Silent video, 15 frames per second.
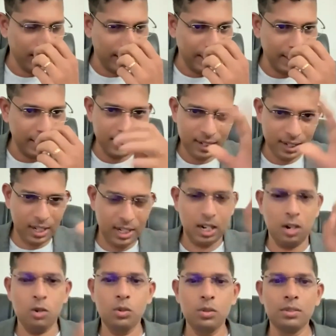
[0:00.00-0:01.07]
And the
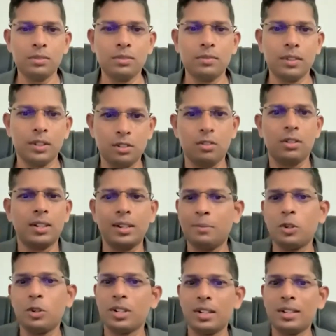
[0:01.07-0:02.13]
crown, we told
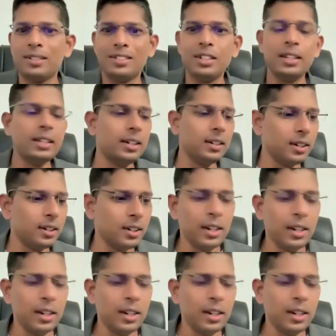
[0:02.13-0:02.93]
about it is yield.